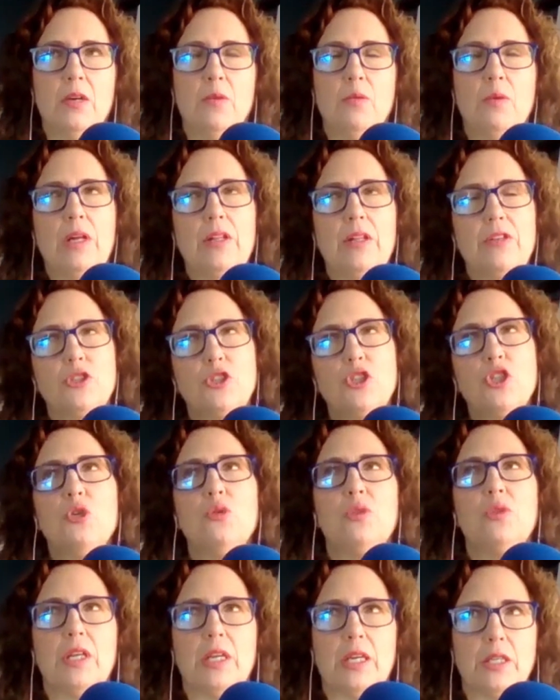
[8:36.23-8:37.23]
well, there's
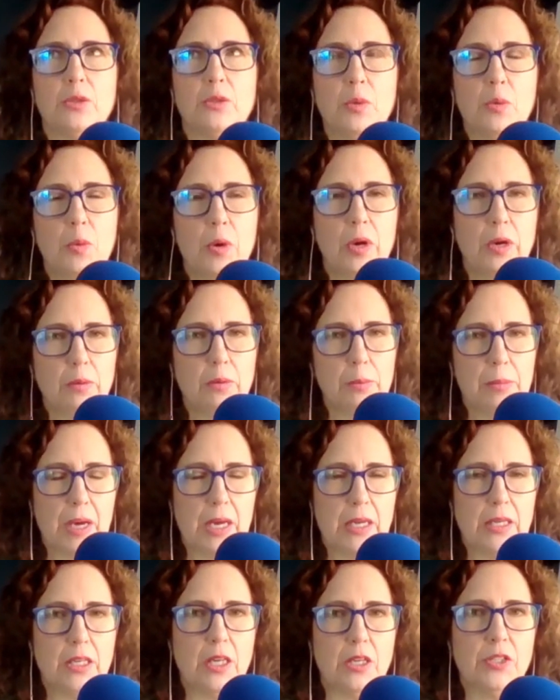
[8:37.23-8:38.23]
two things. We want to
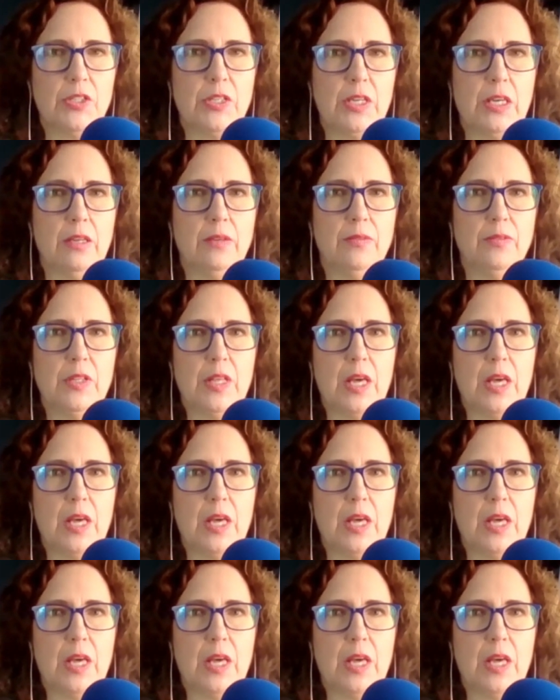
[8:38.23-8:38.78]
remind ourselves